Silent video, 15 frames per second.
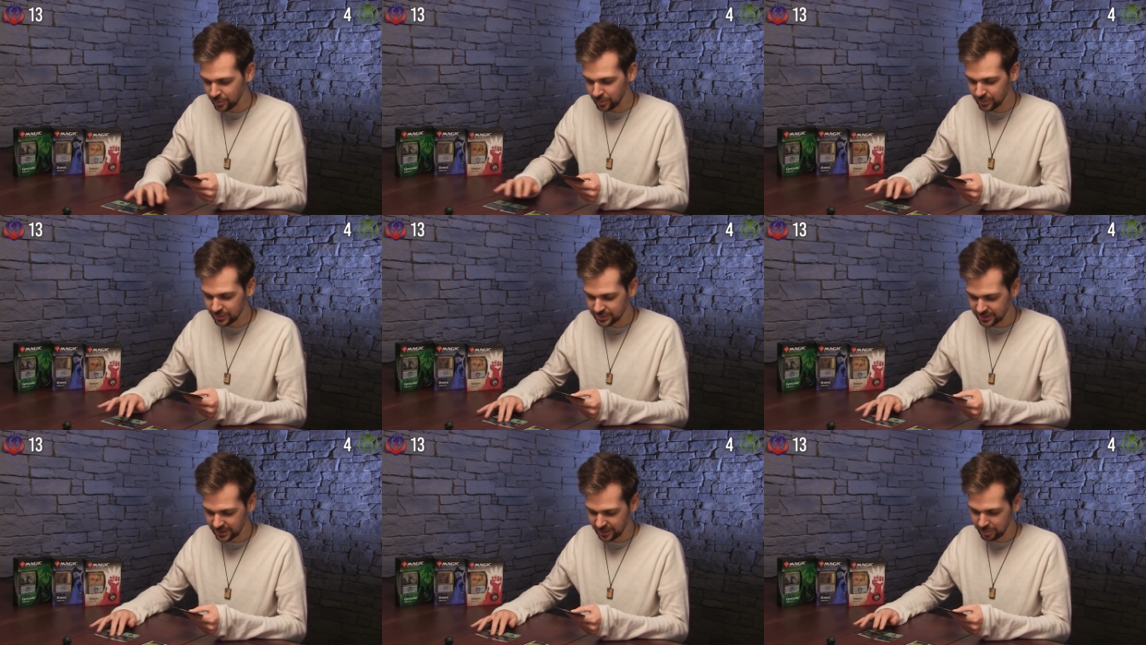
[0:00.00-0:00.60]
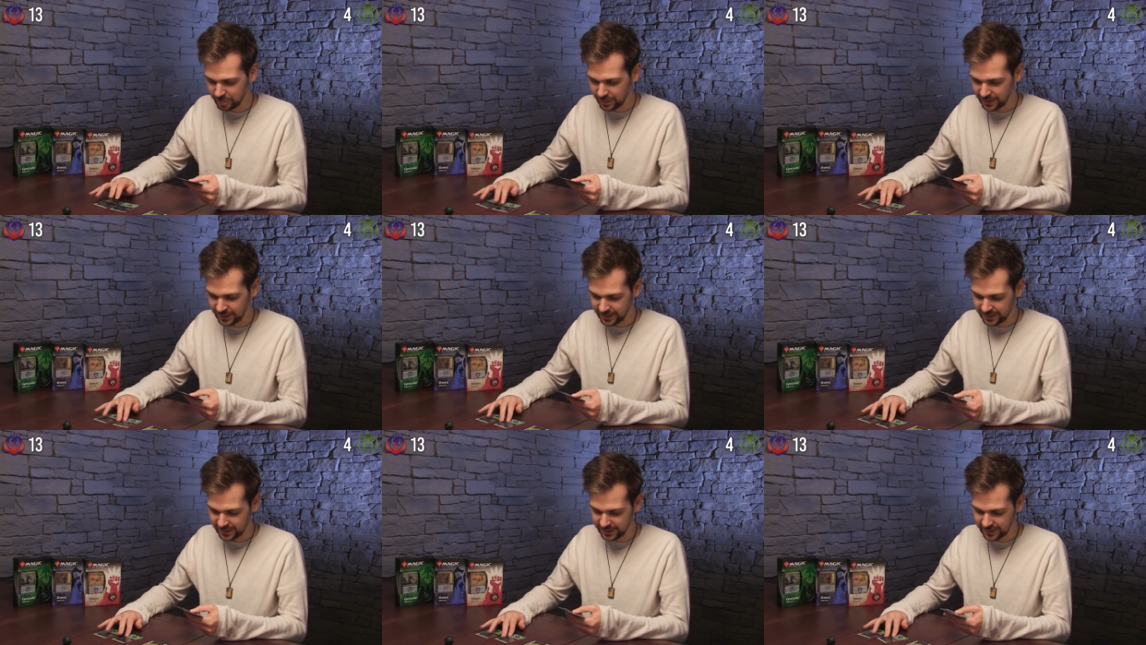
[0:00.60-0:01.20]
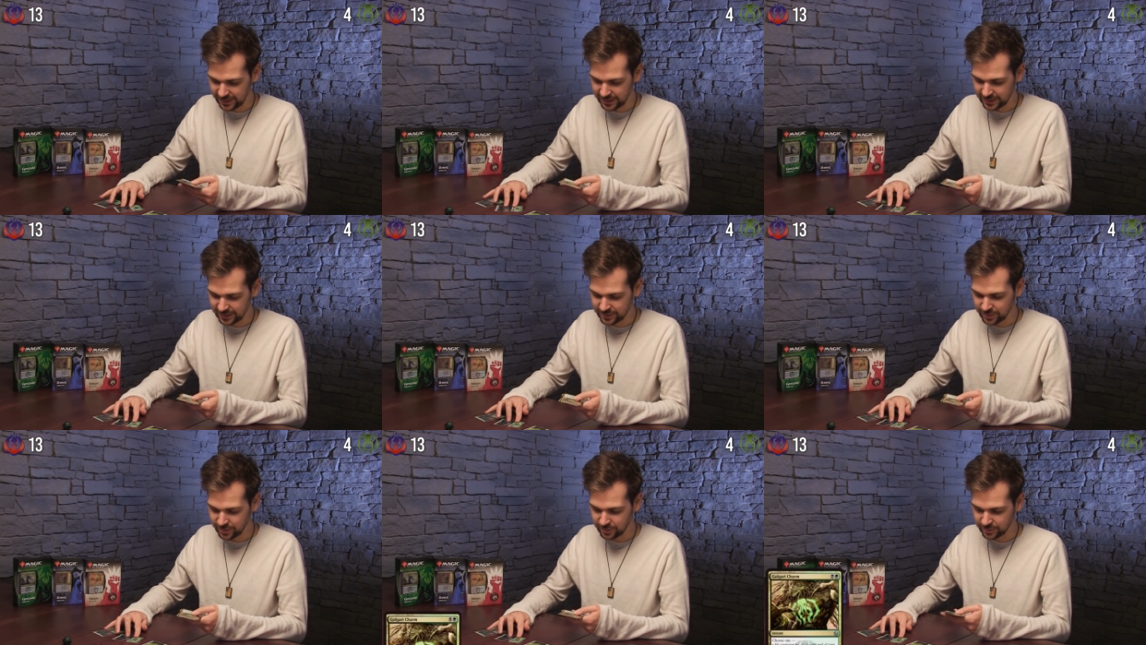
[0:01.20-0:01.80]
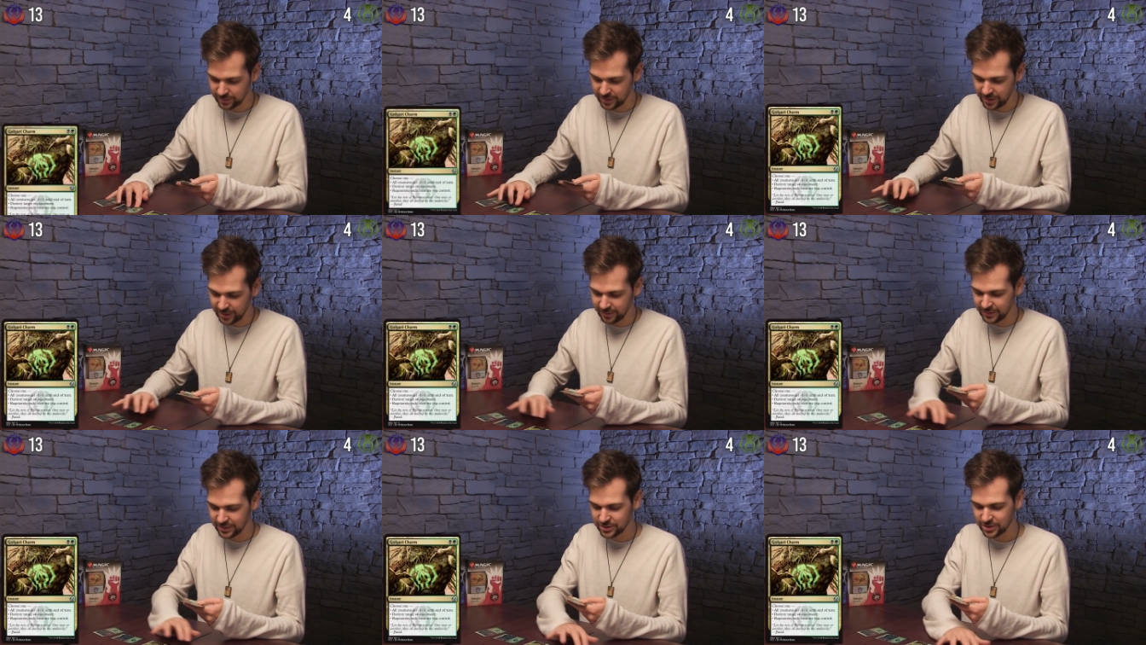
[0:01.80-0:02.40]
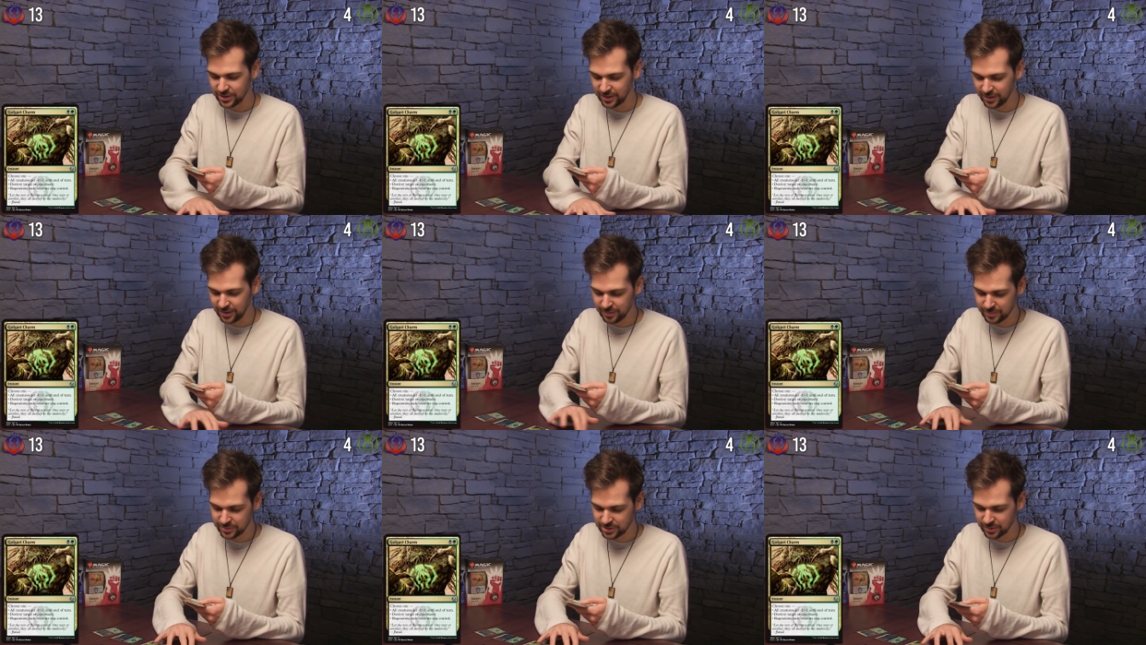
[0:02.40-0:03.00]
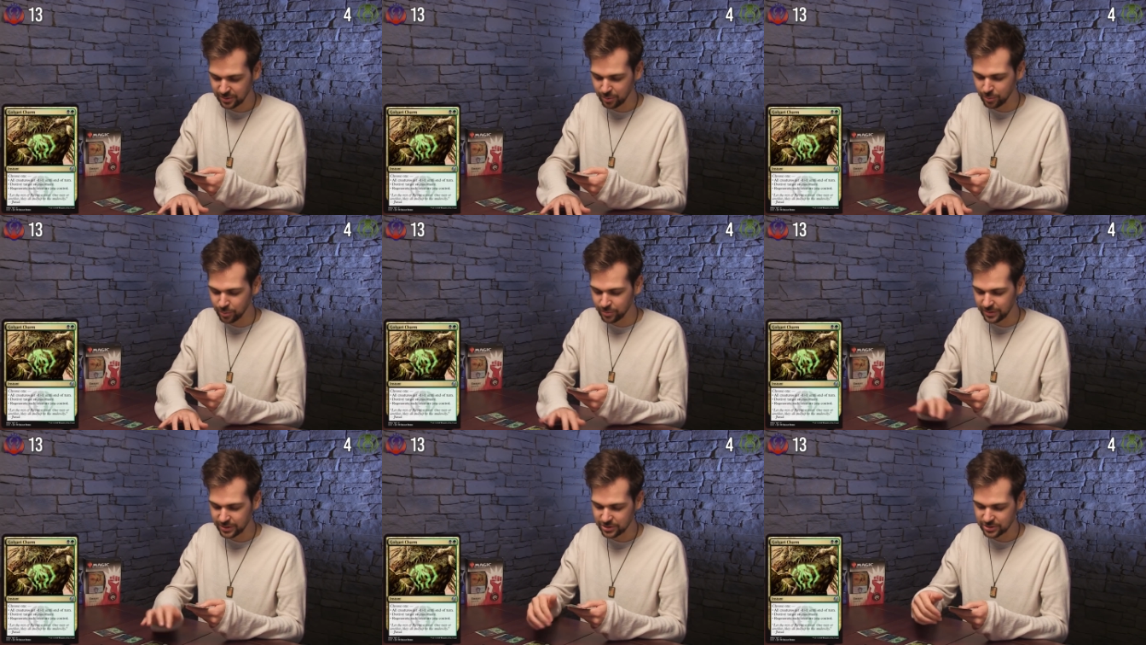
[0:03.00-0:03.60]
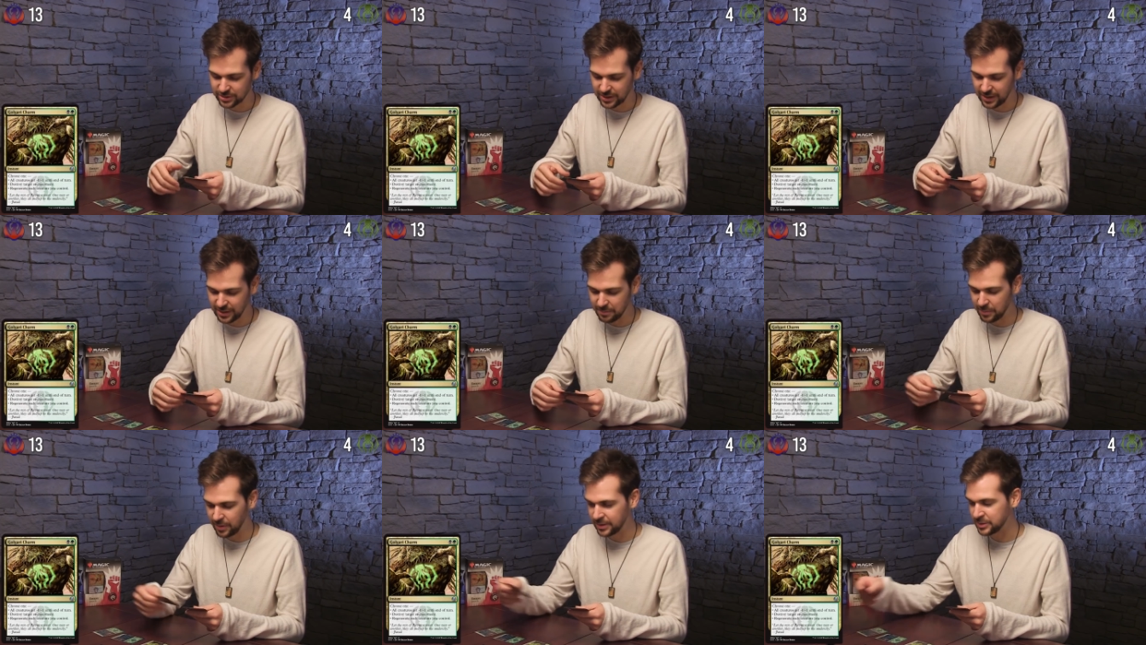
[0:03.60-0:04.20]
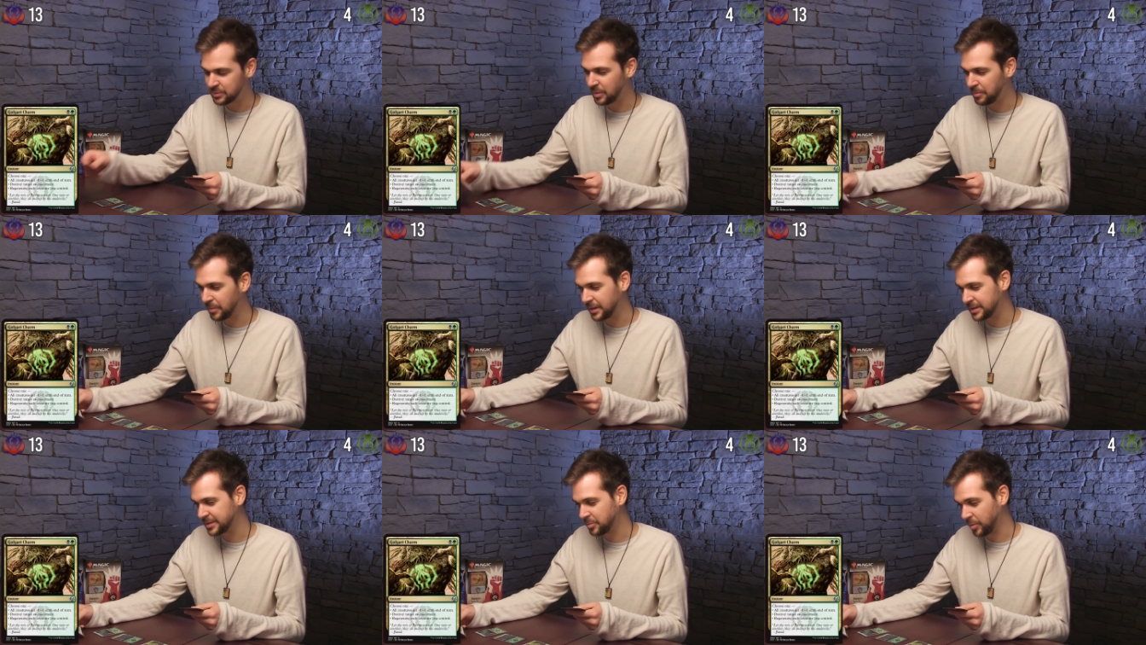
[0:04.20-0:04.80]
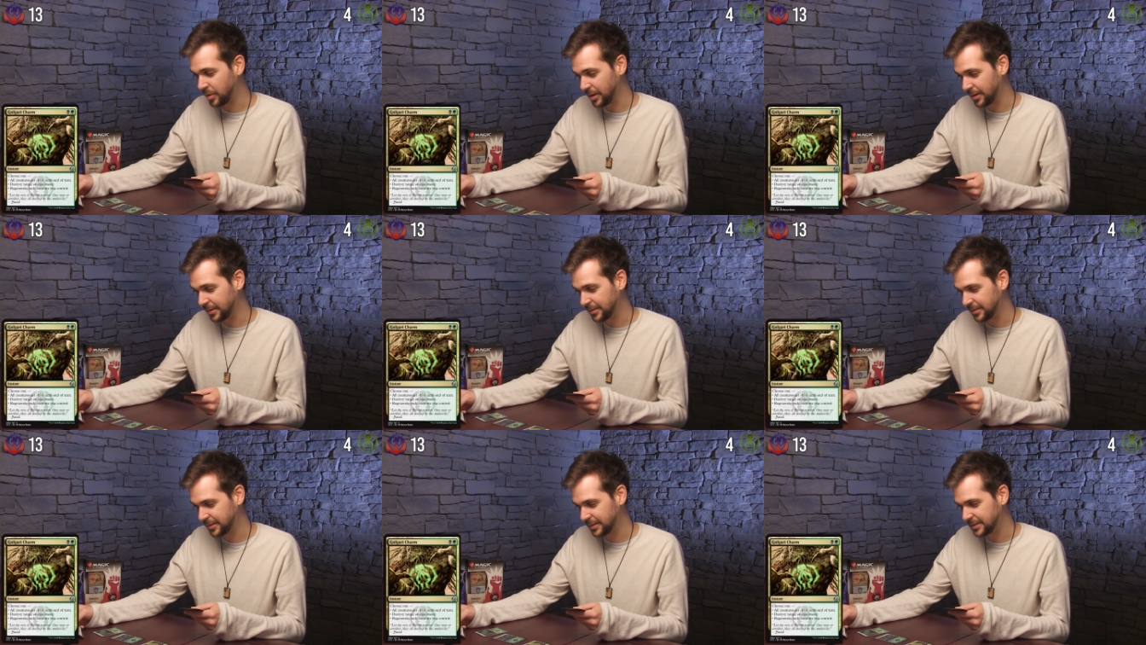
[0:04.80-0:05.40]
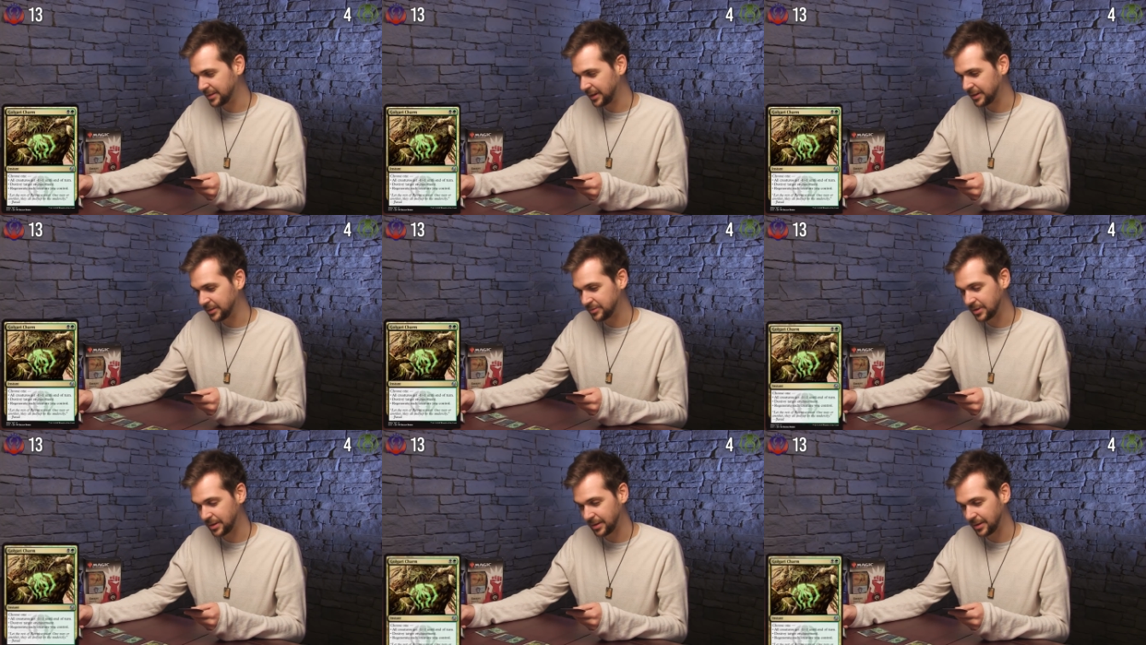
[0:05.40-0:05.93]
also play a Golgari Charm so that all creatures get minus one, minus one until end of